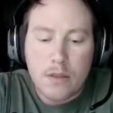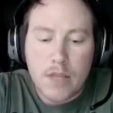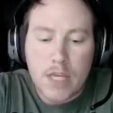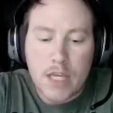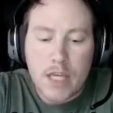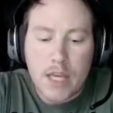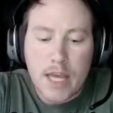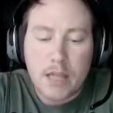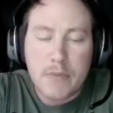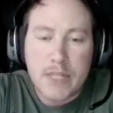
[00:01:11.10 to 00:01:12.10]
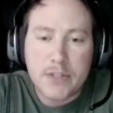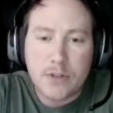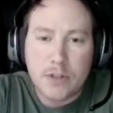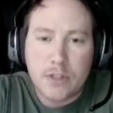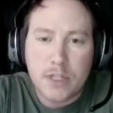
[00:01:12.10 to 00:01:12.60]
the
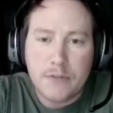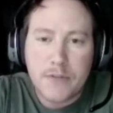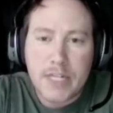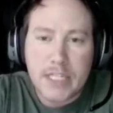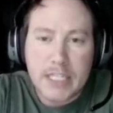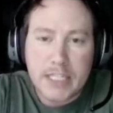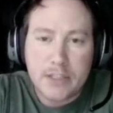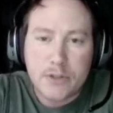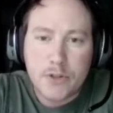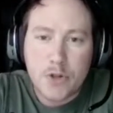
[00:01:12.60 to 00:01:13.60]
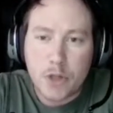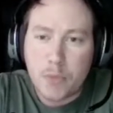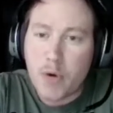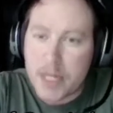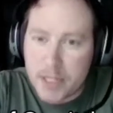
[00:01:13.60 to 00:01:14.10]
elemental affinity took
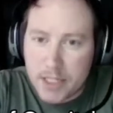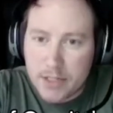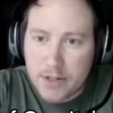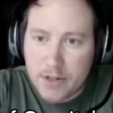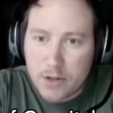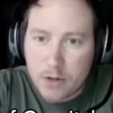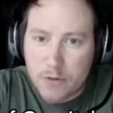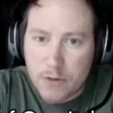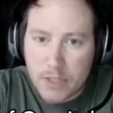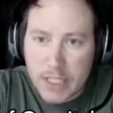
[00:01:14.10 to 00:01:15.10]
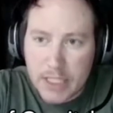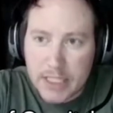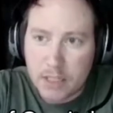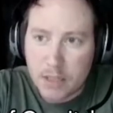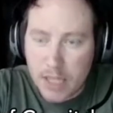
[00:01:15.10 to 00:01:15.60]
precedence over the
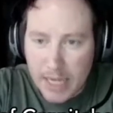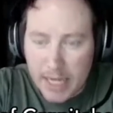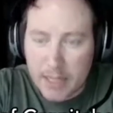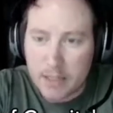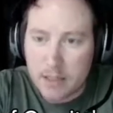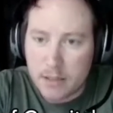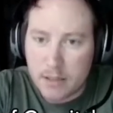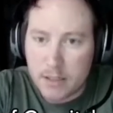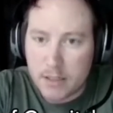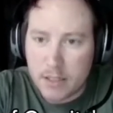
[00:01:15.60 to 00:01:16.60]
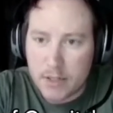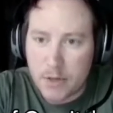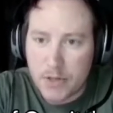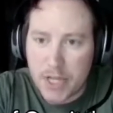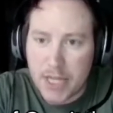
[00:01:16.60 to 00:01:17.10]
clan
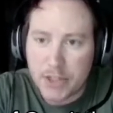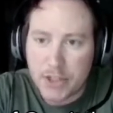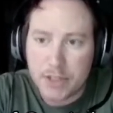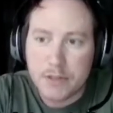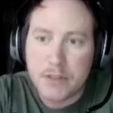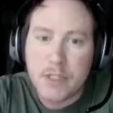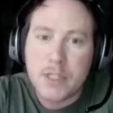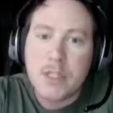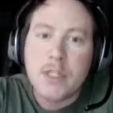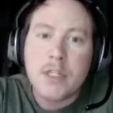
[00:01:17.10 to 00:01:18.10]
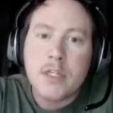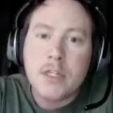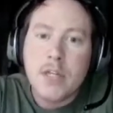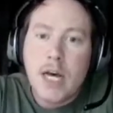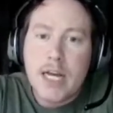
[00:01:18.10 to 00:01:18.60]
association.
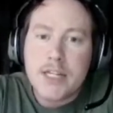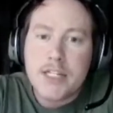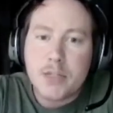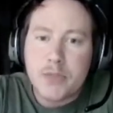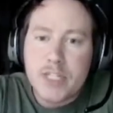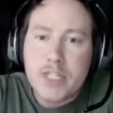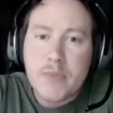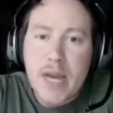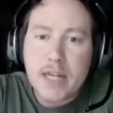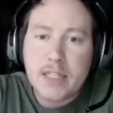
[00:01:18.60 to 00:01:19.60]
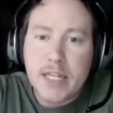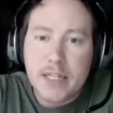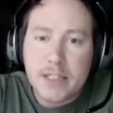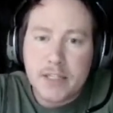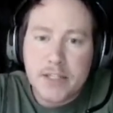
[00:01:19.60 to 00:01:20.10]
I still respect
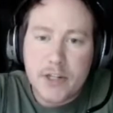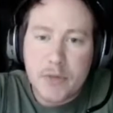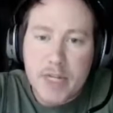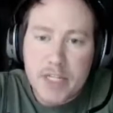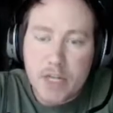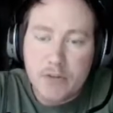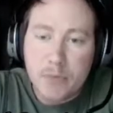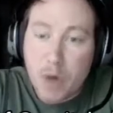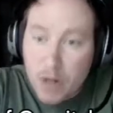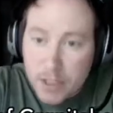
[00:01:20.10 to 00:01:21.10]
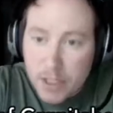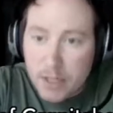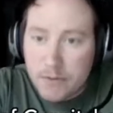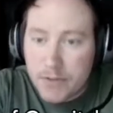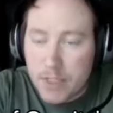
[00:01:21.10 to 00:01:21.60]
and consider myself a part
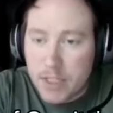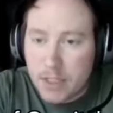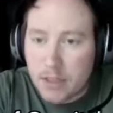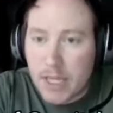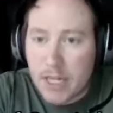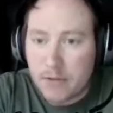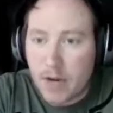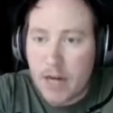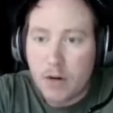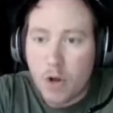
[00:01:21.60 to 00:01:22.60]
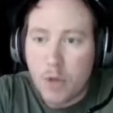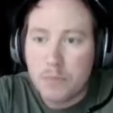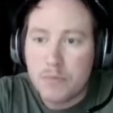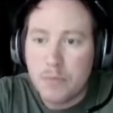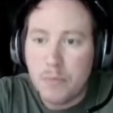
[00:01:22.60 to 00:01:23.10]
of the clan of
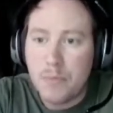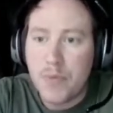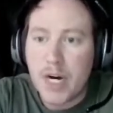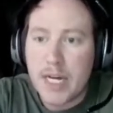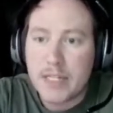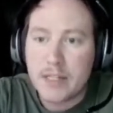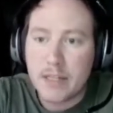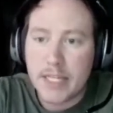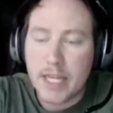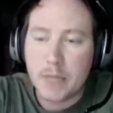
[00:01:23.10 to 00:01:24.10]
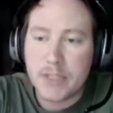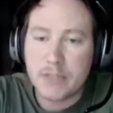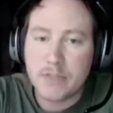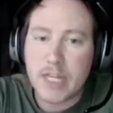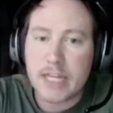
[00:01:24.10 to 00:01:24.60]
Granitholm, but the element
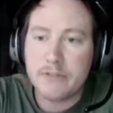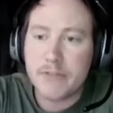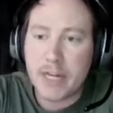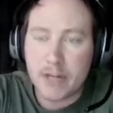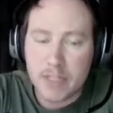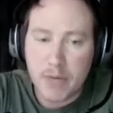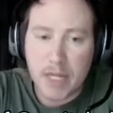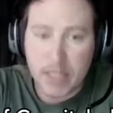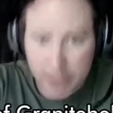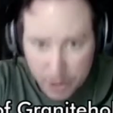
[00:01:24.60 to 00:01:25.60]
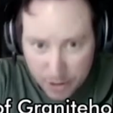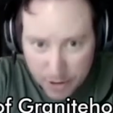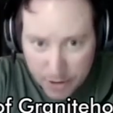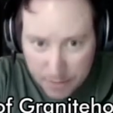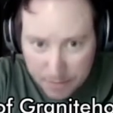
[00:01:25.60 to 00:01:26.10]
of life carries my
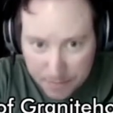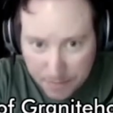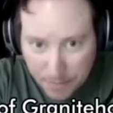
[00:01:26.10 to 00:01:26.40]
allegiance.